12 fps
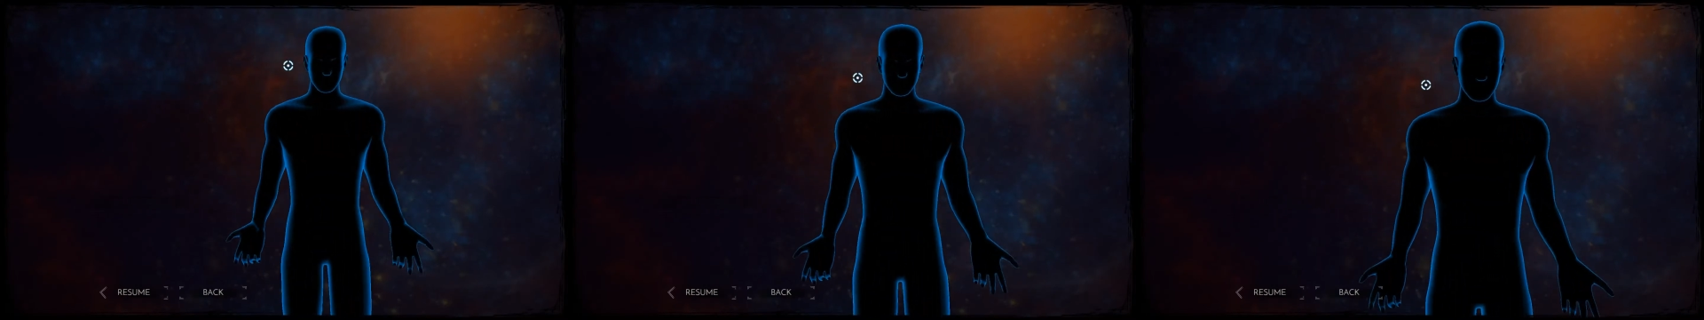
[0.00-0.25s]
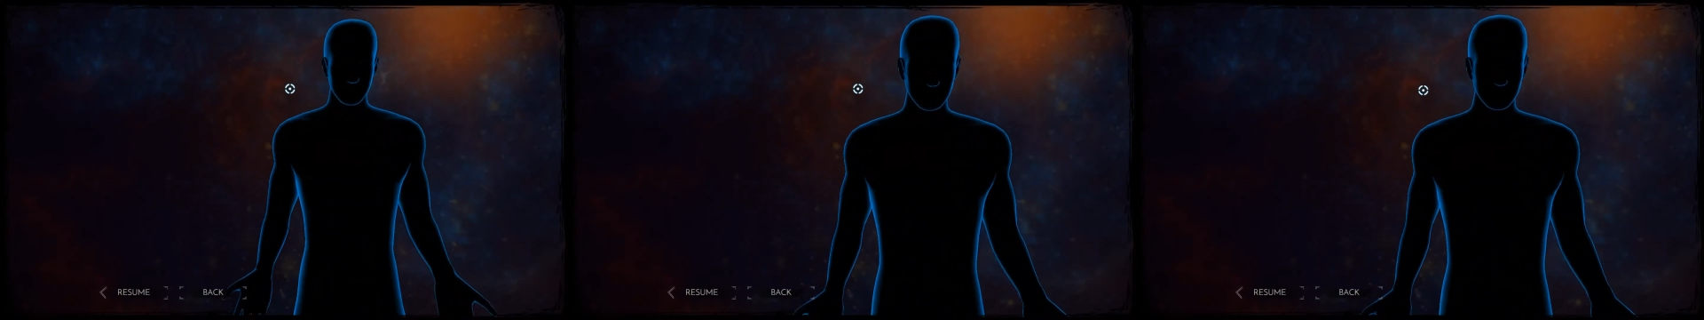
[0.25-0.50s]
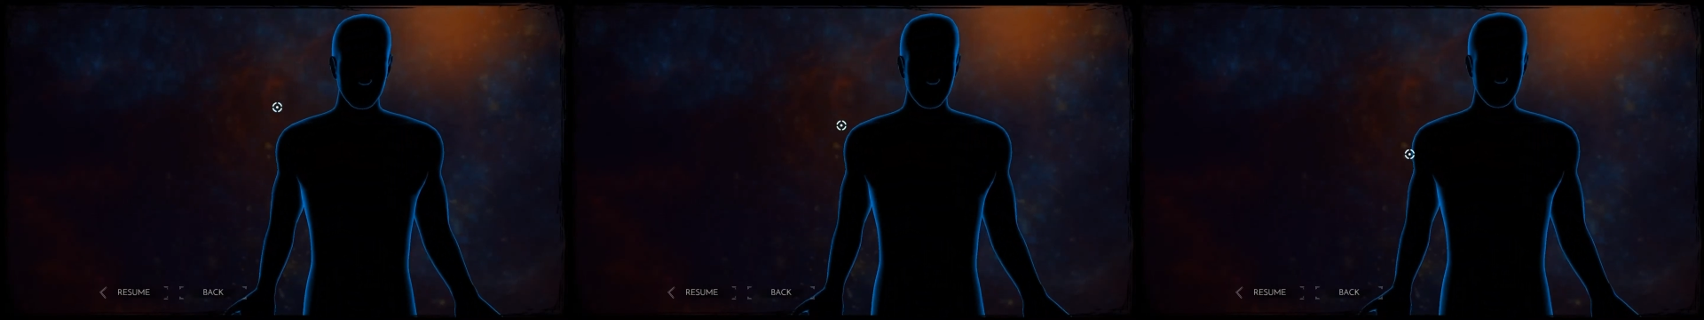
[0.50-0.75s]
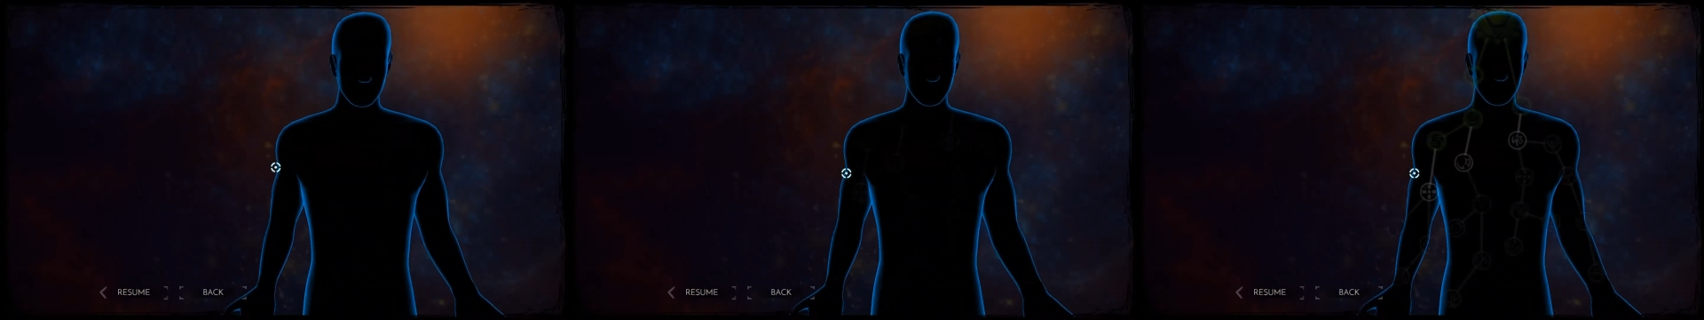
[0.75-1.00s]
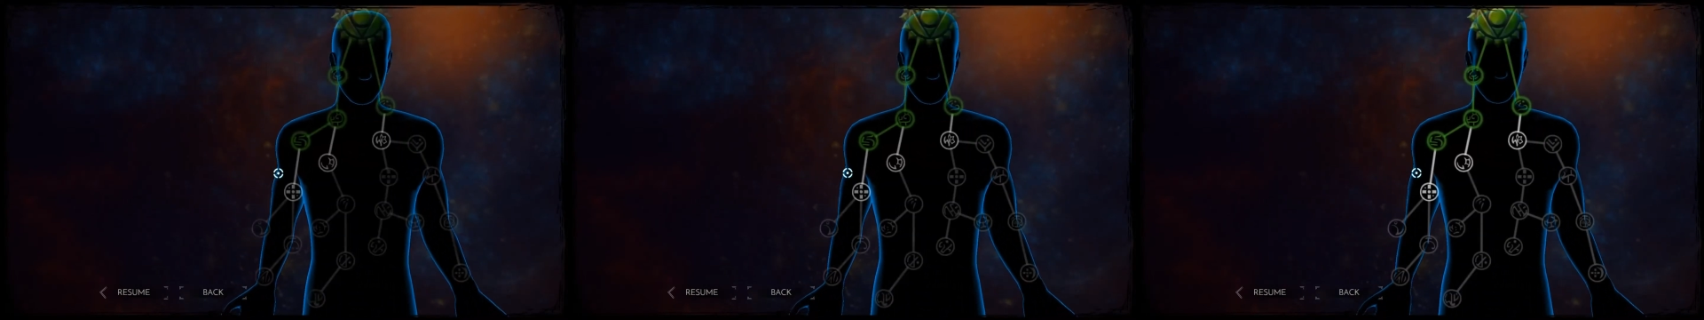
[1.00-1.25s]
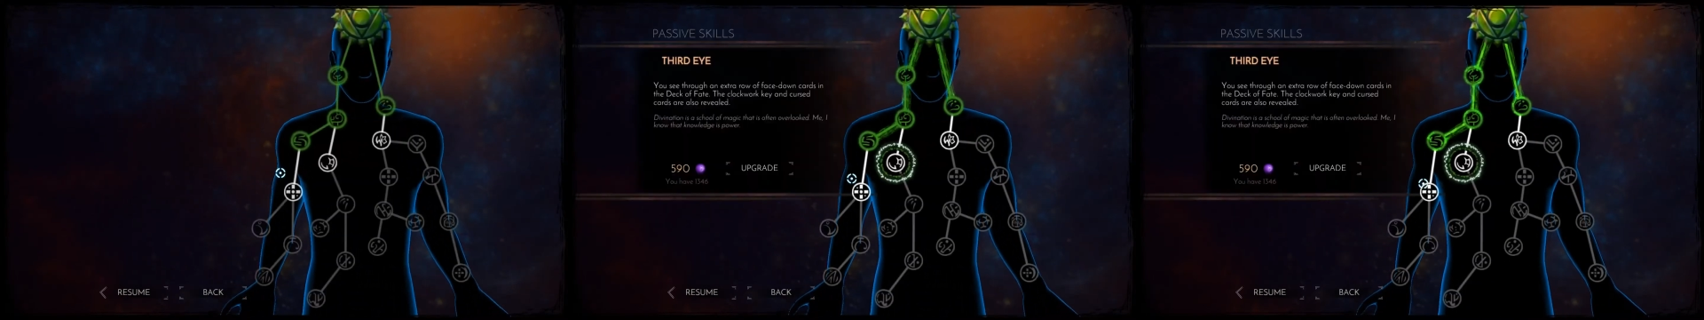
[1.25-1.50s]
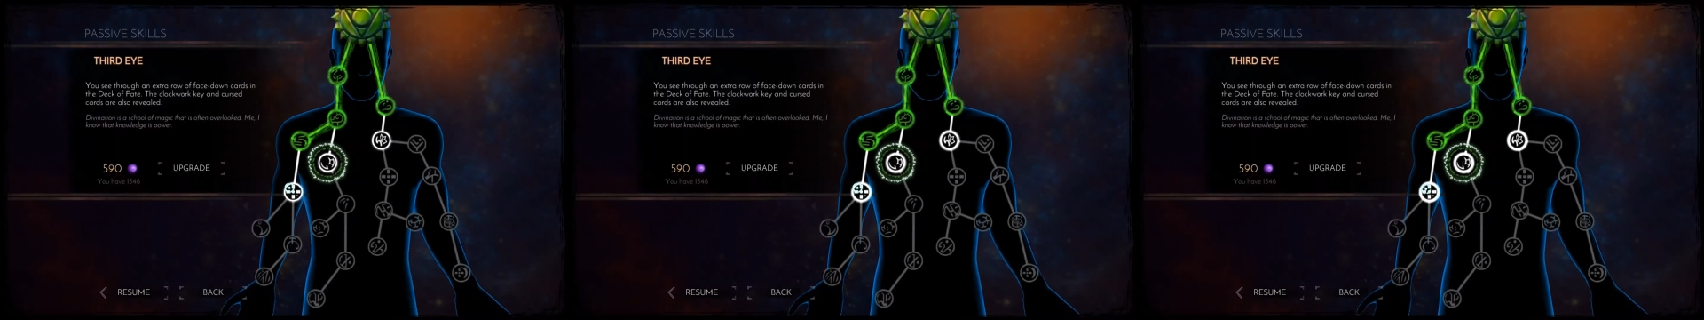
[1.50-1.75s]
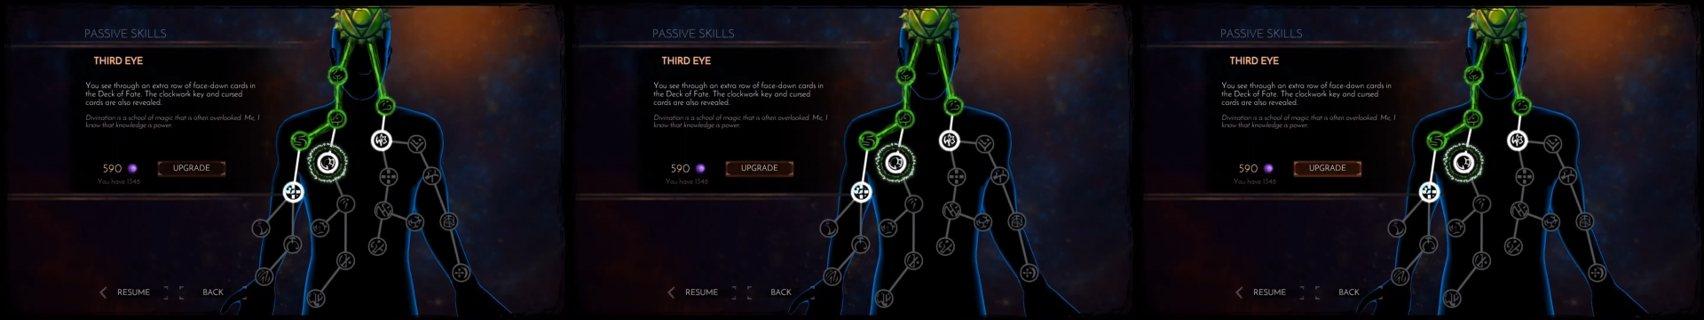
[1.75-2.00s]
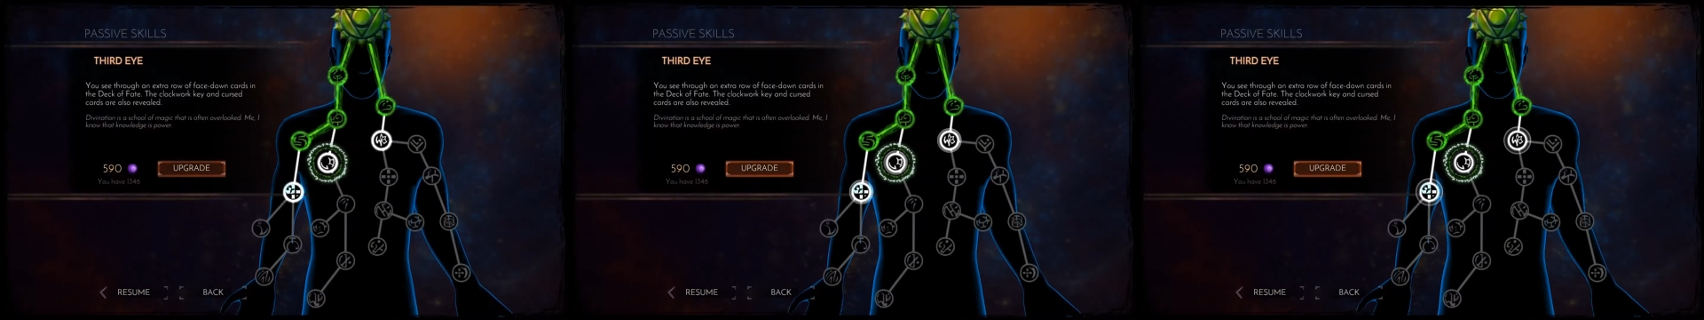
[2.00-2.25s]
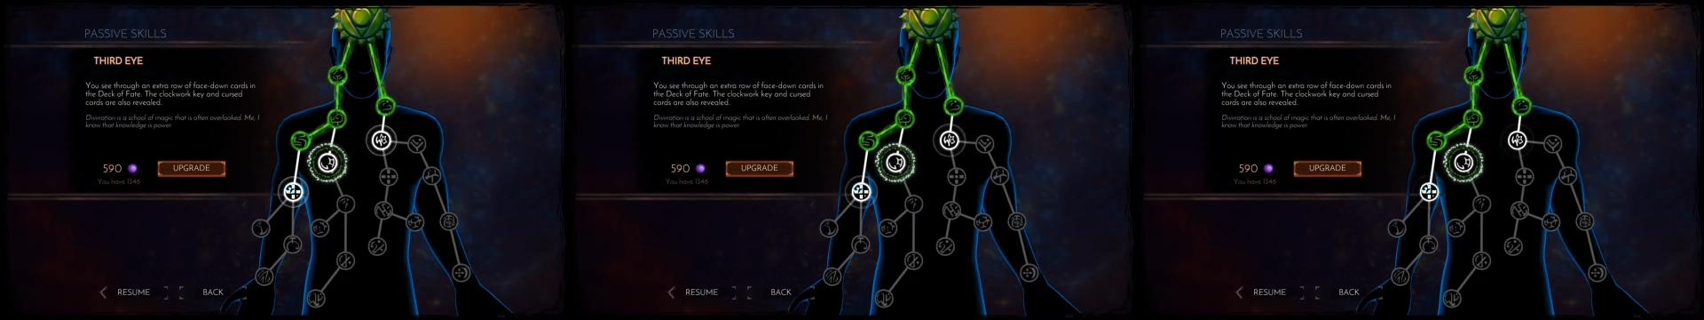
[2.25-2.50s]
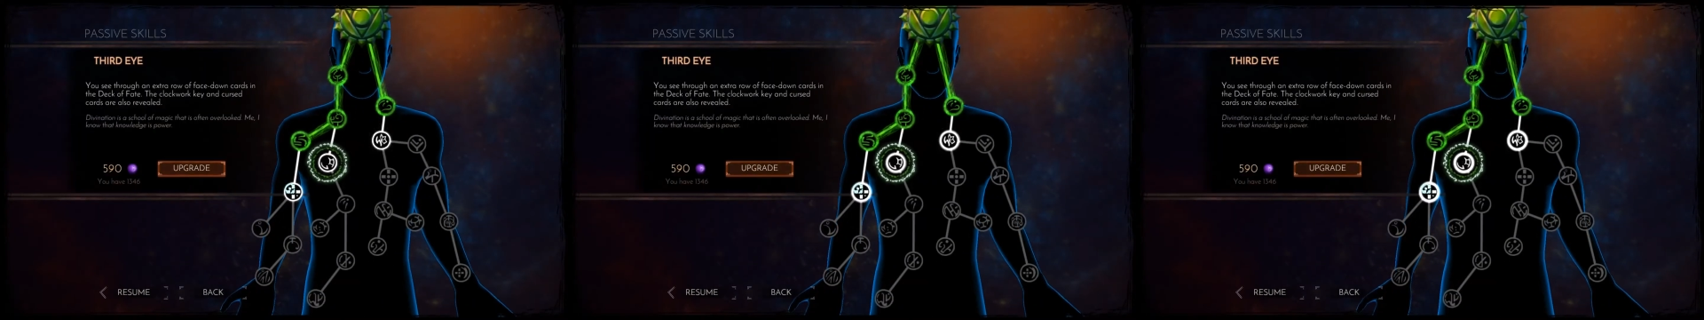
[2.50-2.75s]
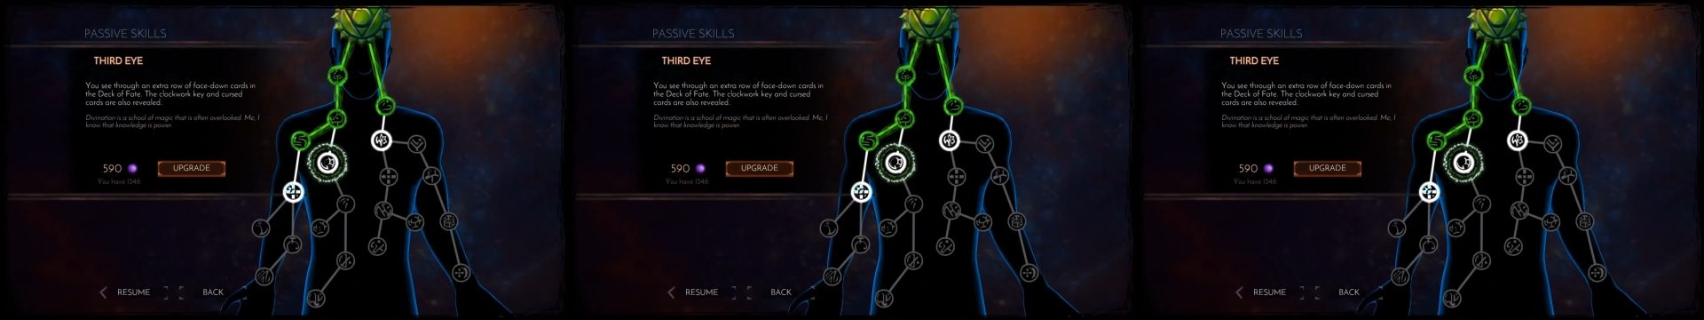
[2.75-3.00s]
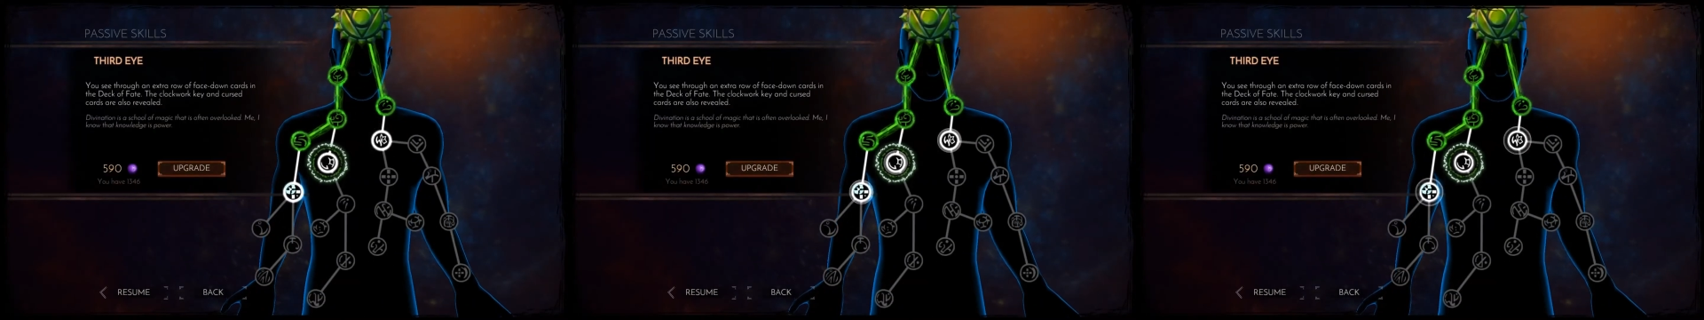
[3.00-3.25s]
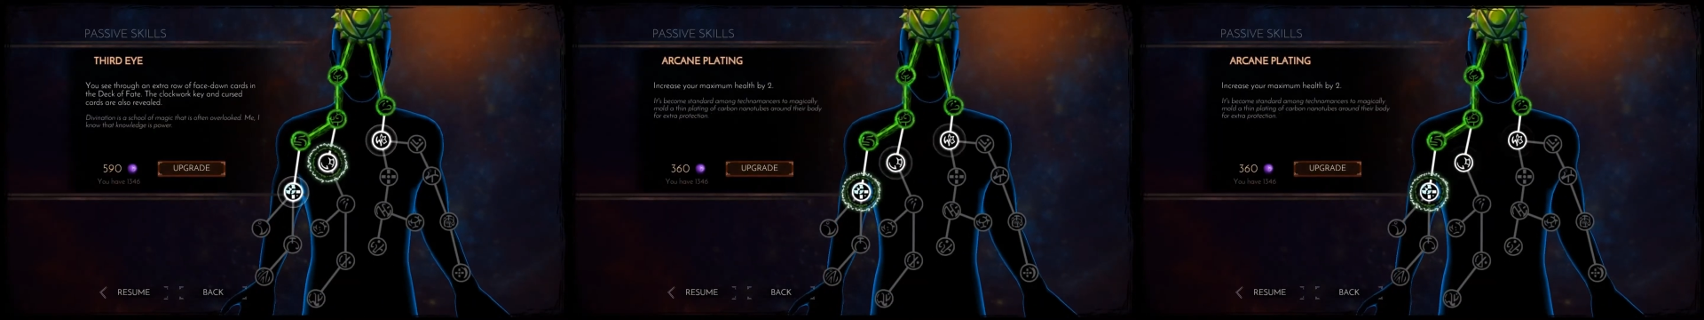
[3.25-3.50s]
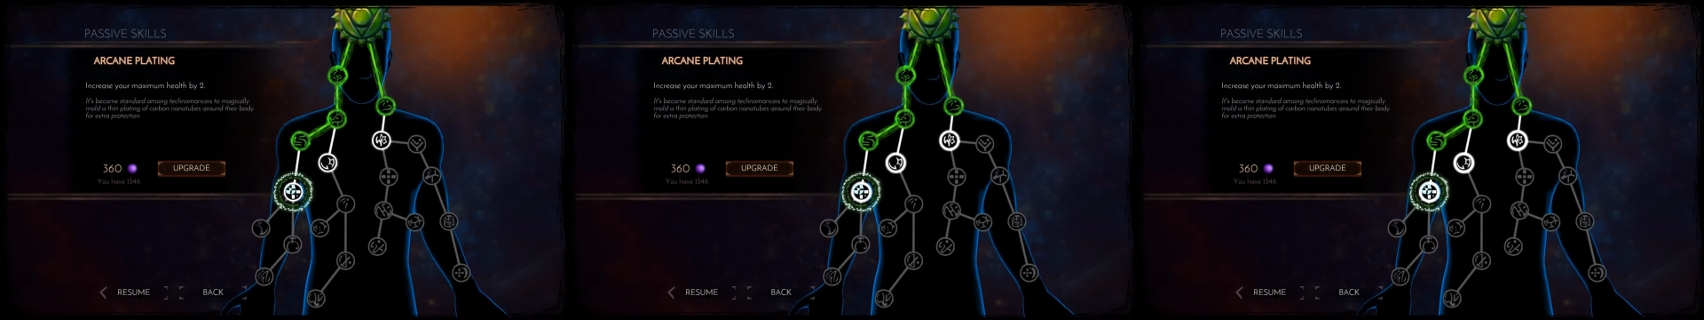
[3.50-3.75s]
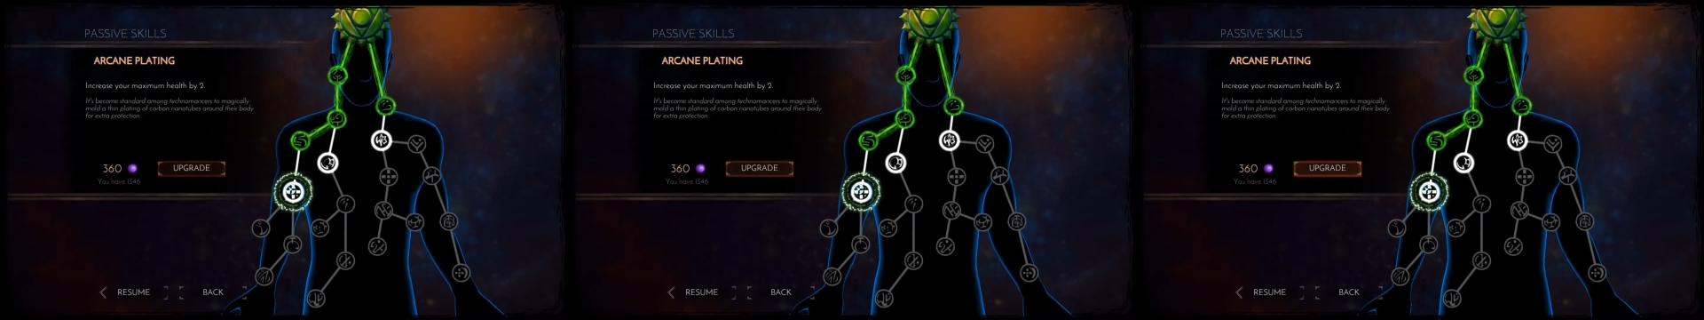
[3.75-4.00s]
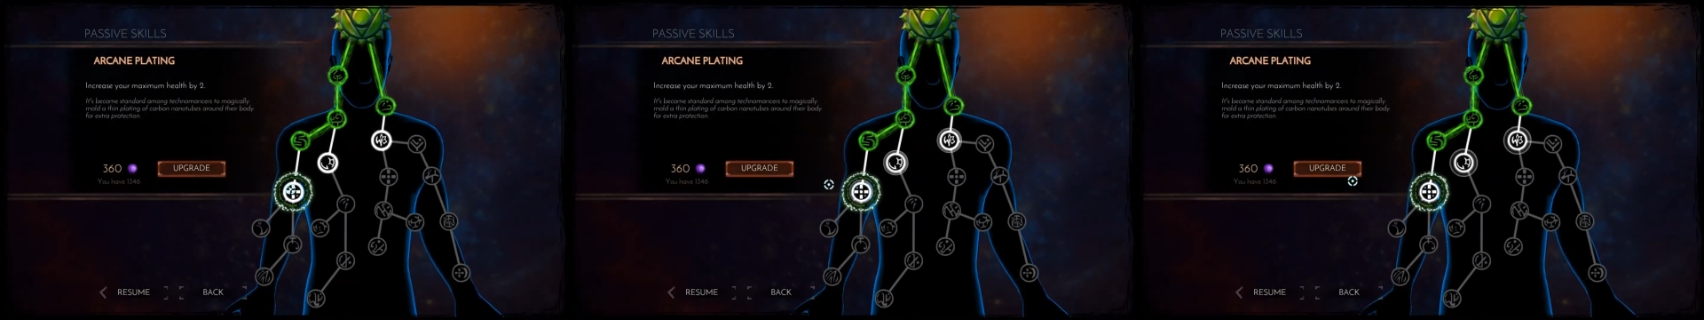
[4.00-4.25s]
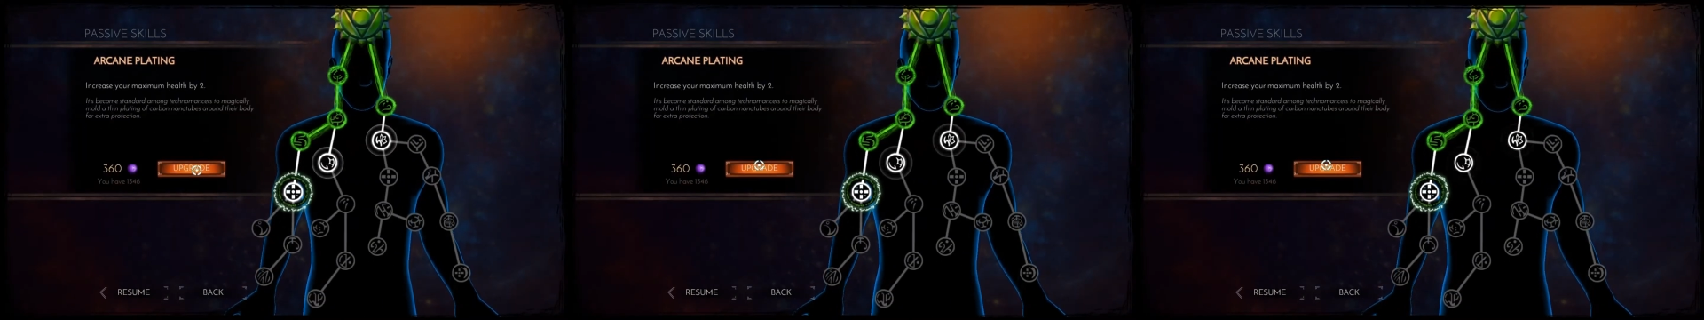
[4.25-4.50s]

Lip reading: Nobody's mouth can be seen.